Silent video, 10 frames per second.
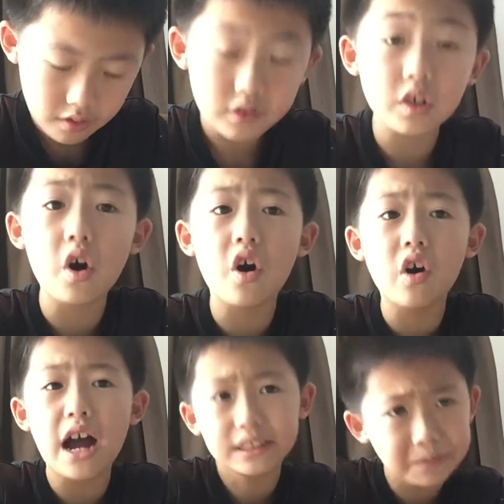So
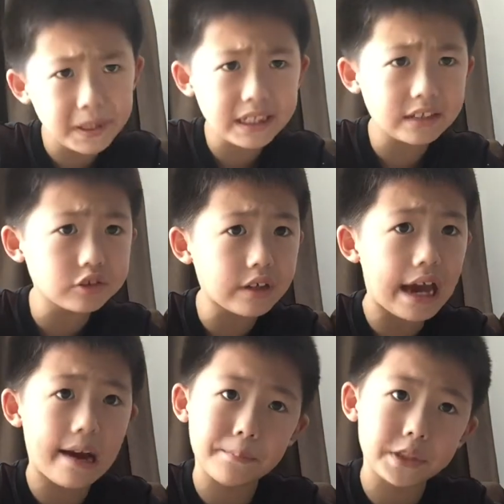as big as you
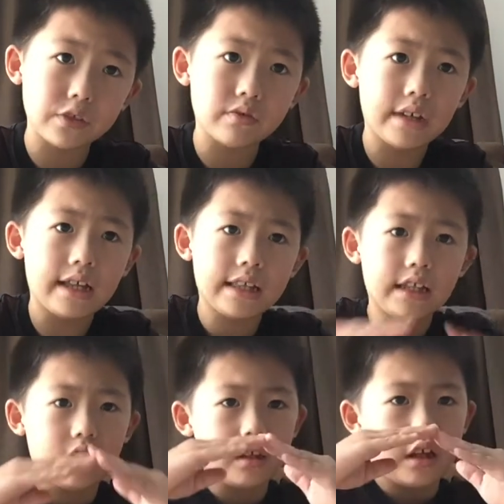can, but do not let
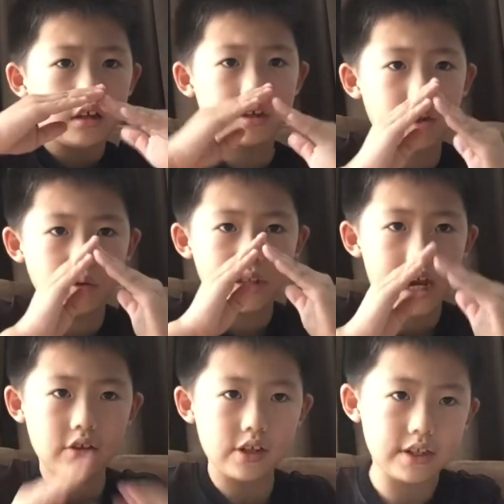it like go
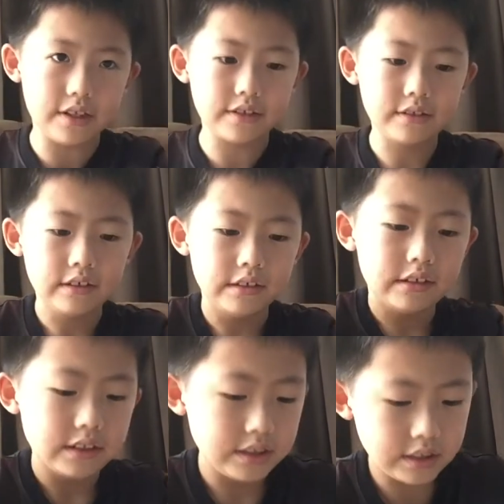down like this.
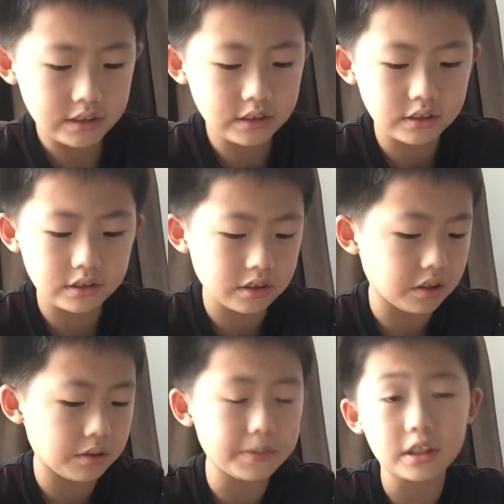That's just
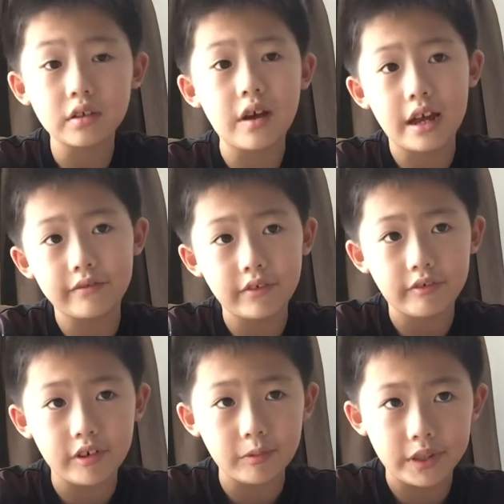gonna be too heavy
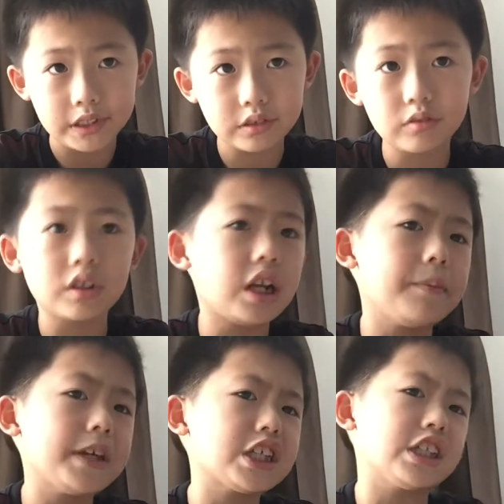for the wings. Do not
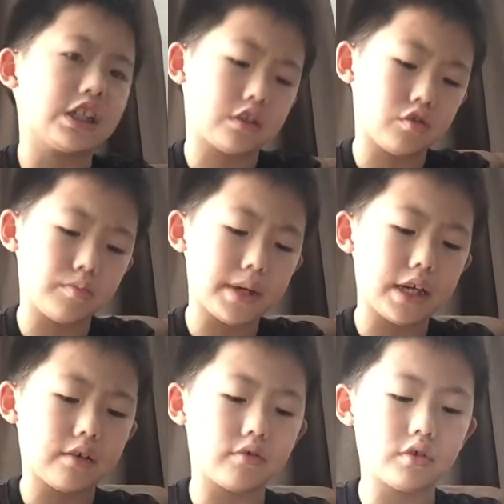make it like too
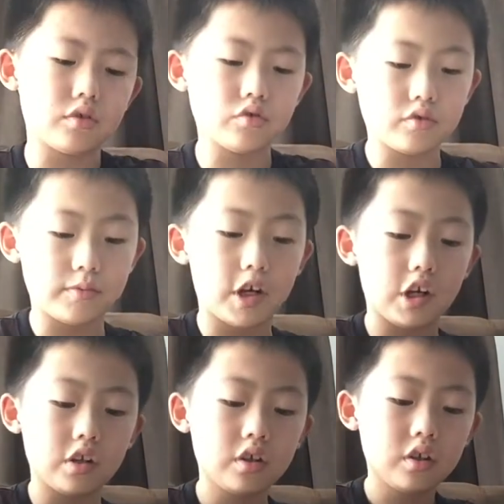big or too small.
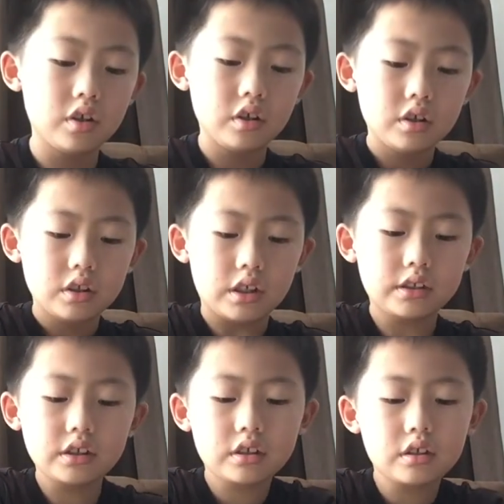That's
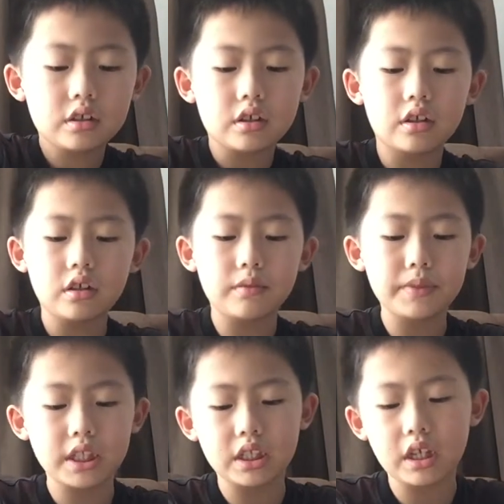just gonna
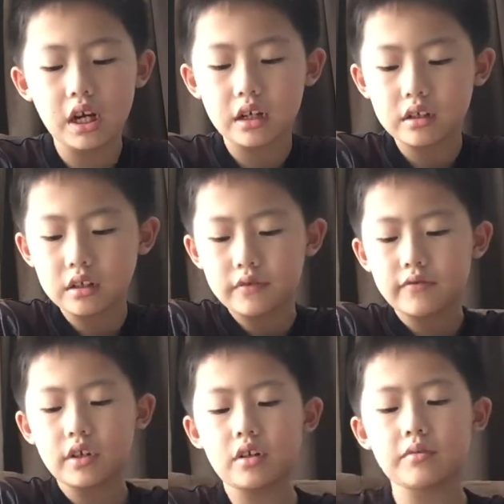be not good for
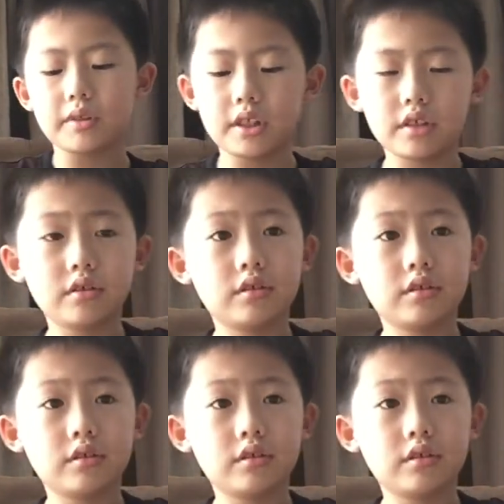the airplane.